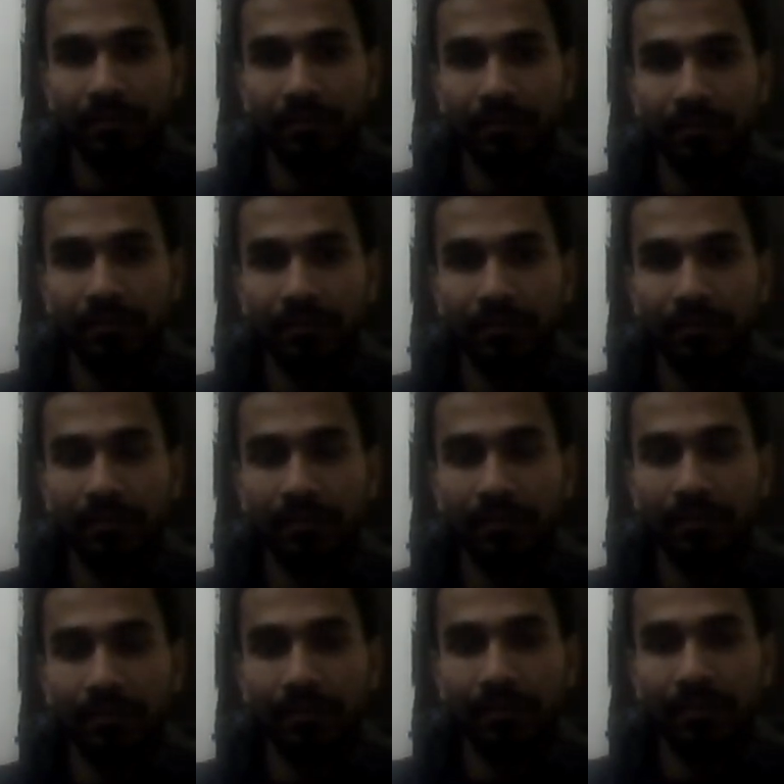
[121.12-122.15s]

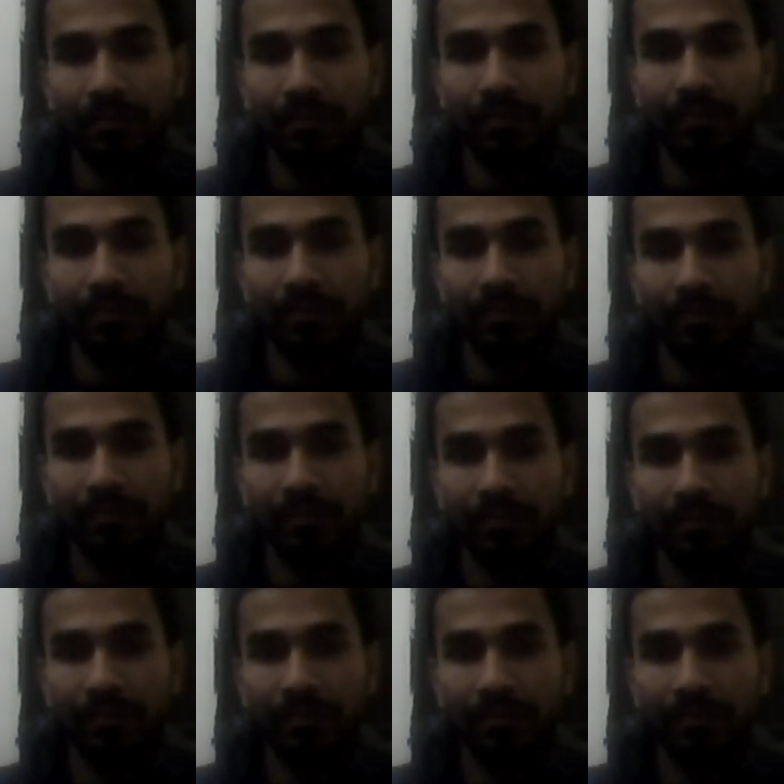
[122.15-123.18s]

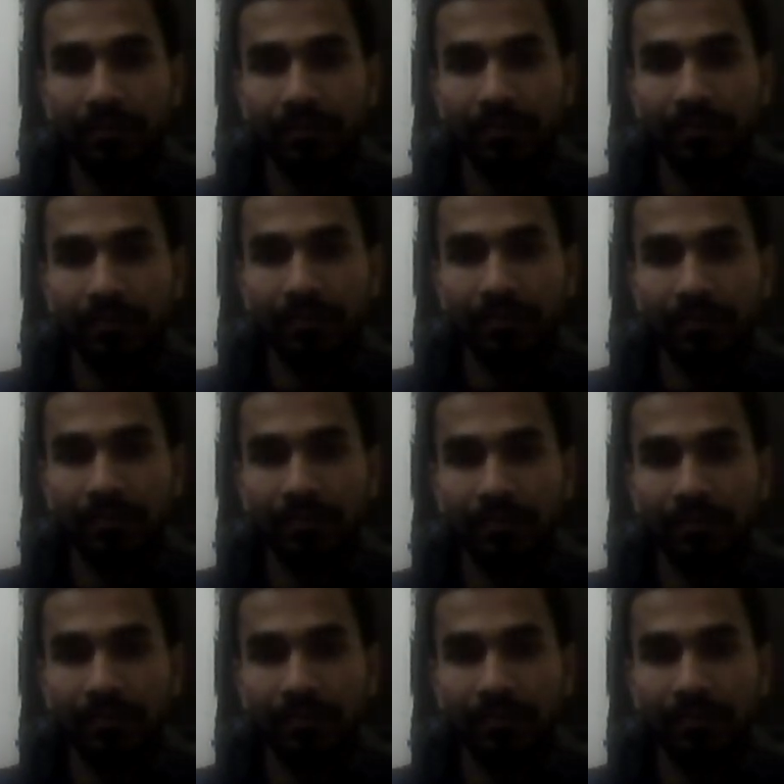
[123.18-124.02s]
(not speaking)